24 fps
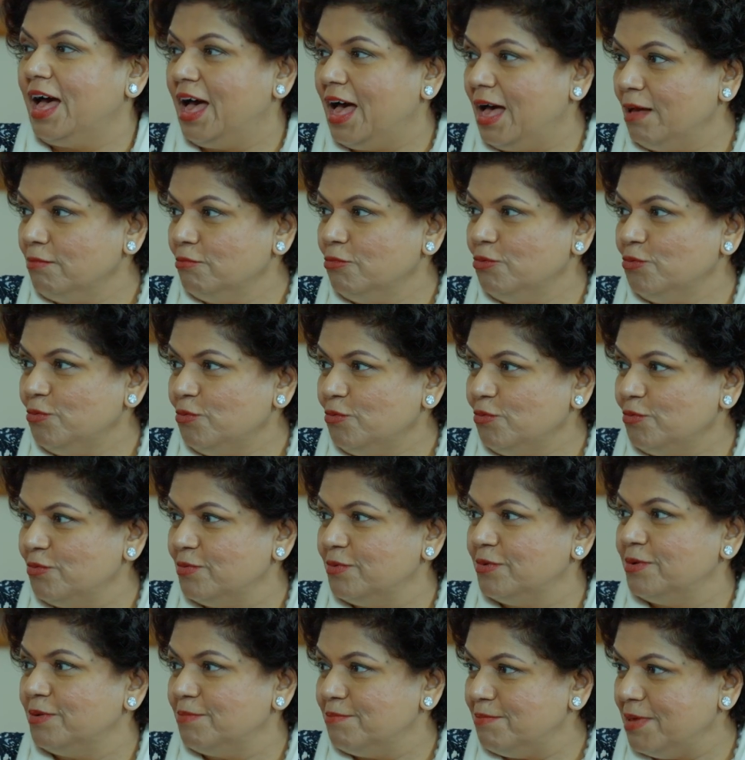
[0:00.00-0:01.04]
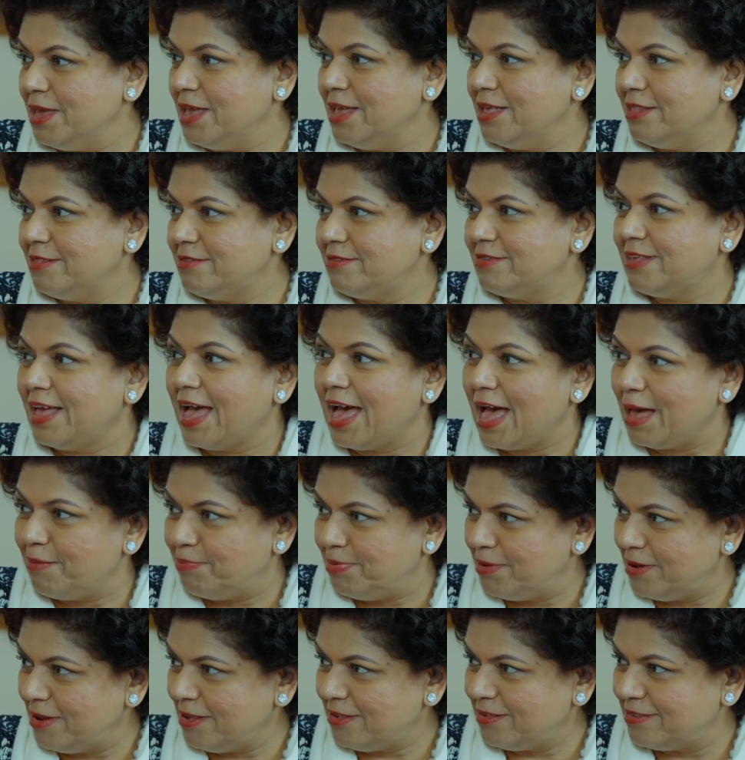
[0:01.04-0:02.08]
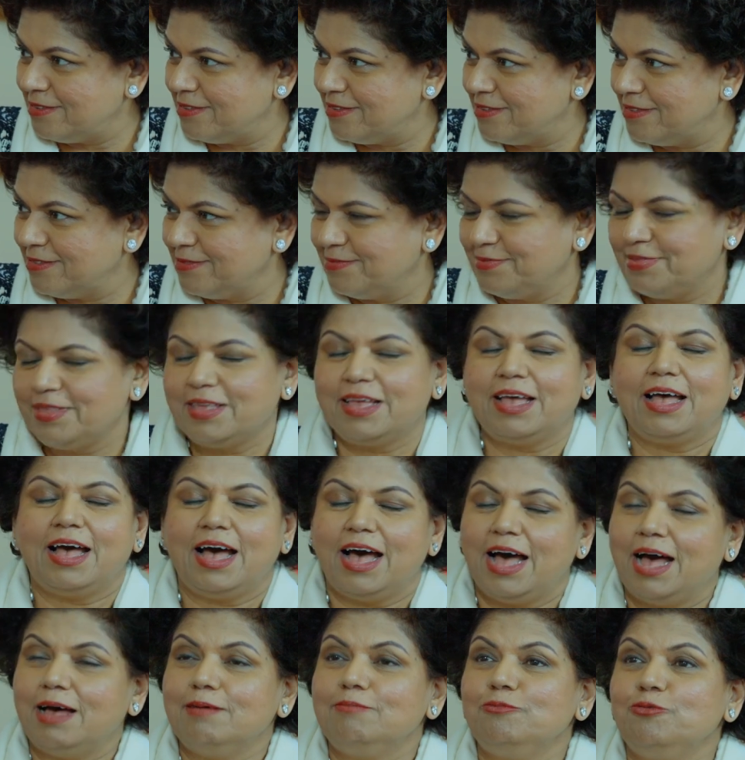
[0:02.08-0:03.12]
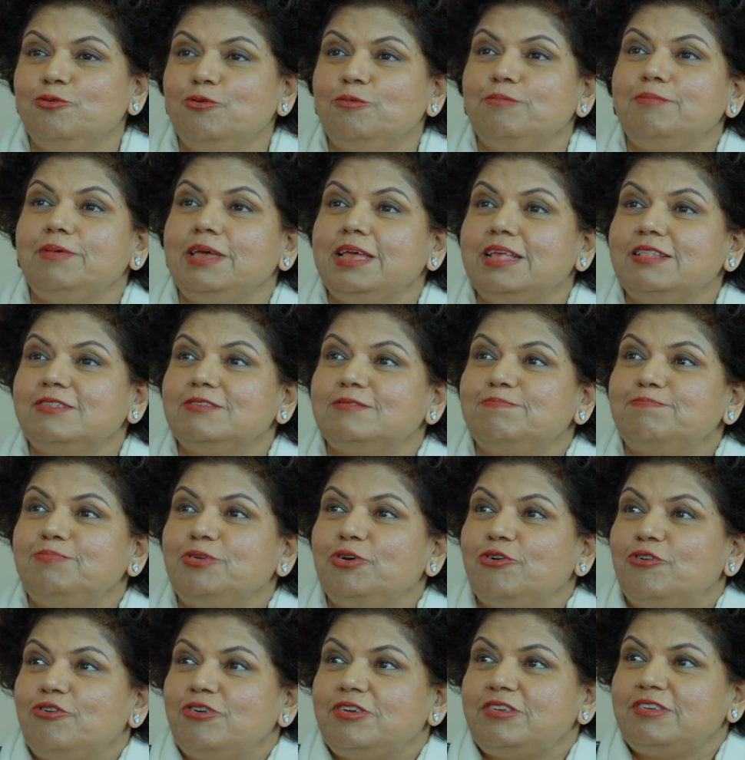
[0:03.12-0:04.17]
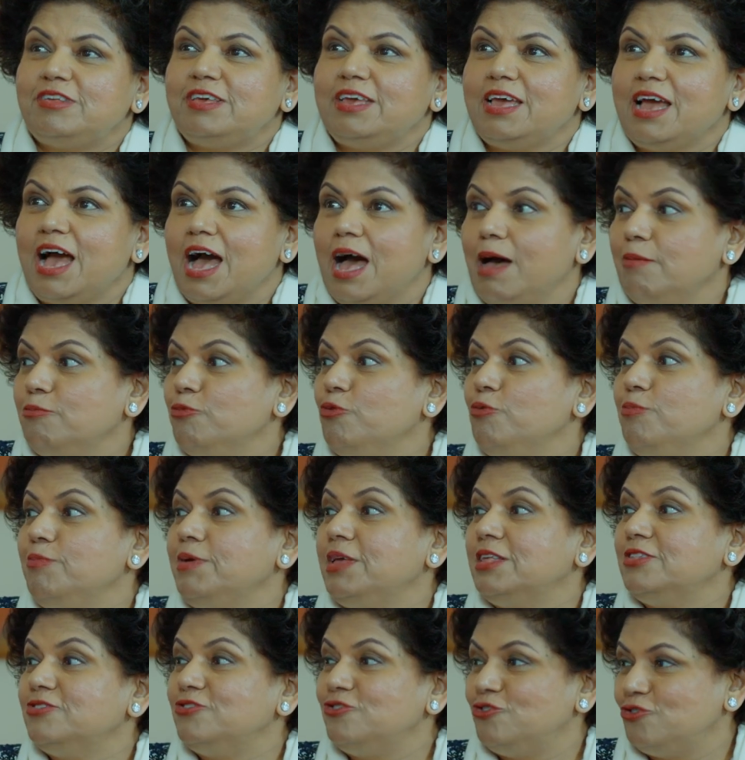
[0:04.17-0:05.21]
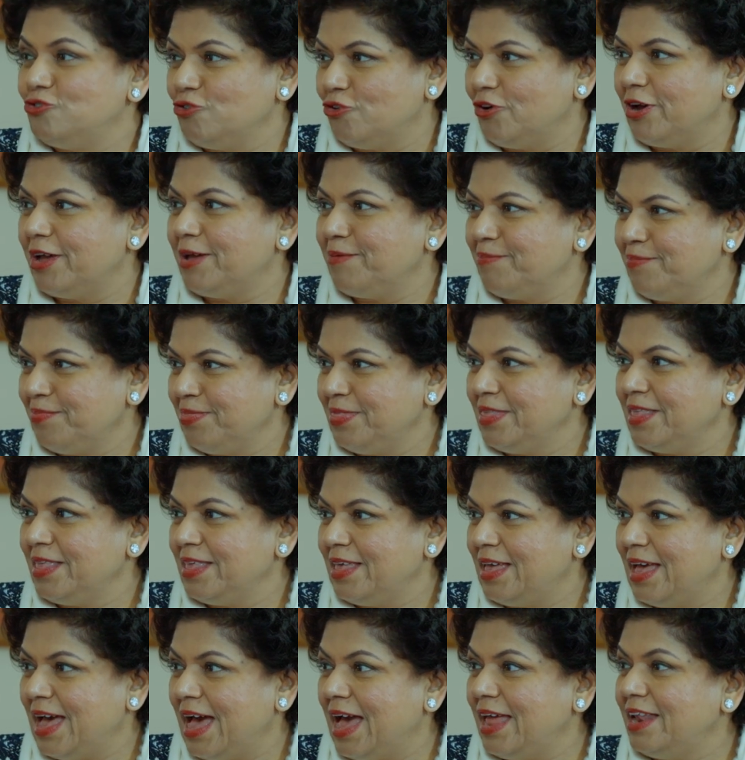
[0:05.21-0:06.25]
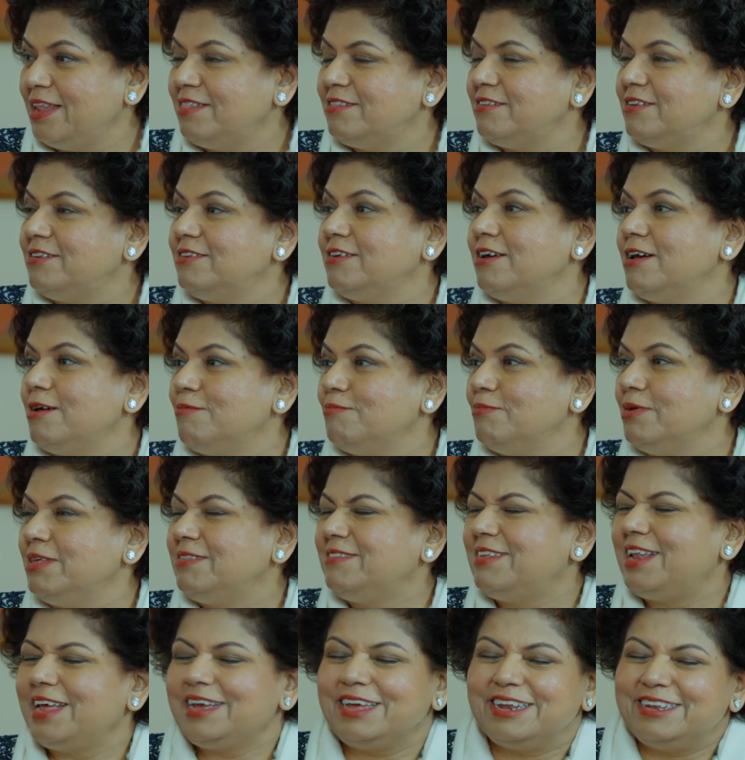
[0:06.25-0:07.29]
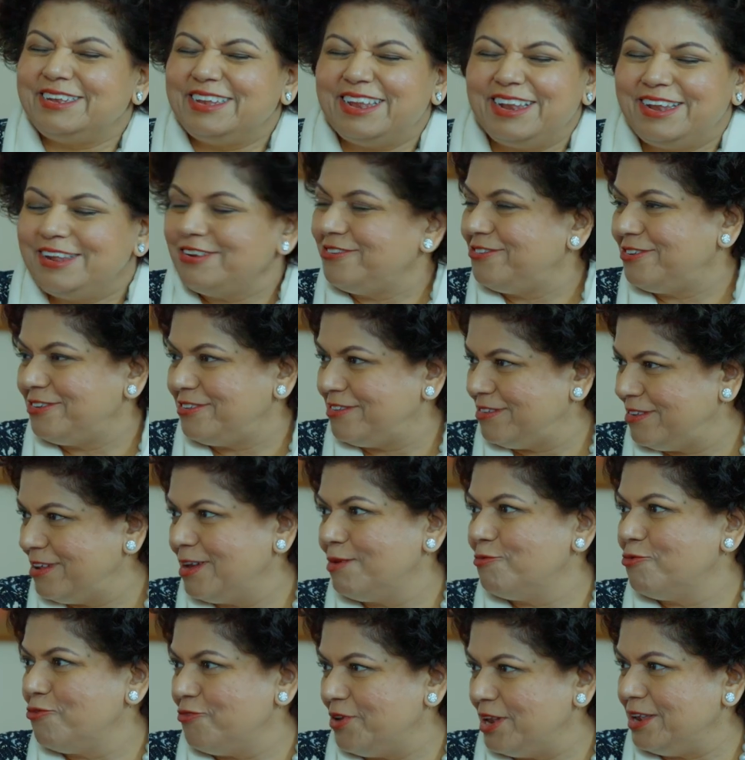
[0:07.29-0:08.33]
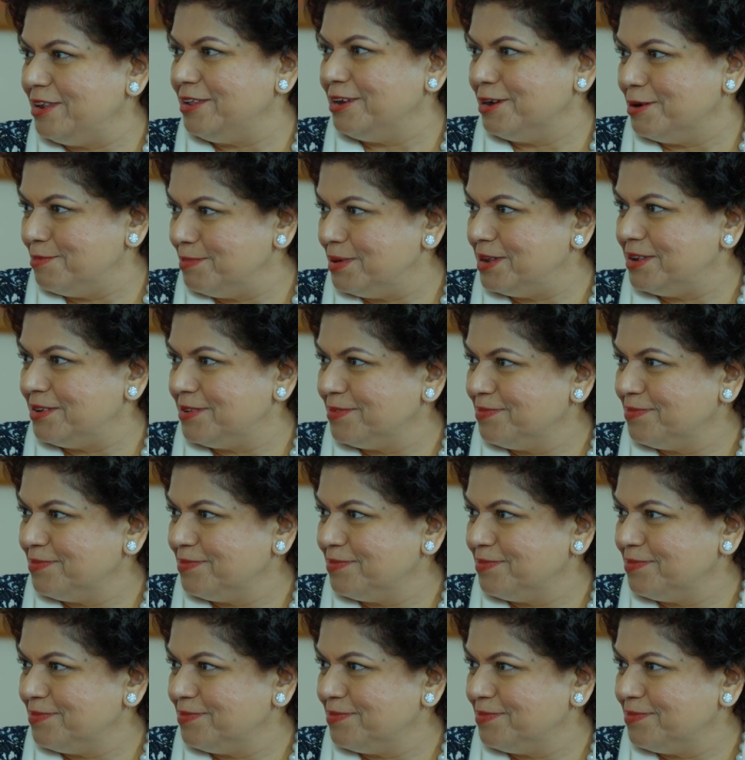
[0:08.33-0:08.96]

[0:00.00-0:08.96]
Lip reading: Ammu means happiness, Ammu means purity, Ammu means joy. And it's a term, it's like a delicious term of endearment.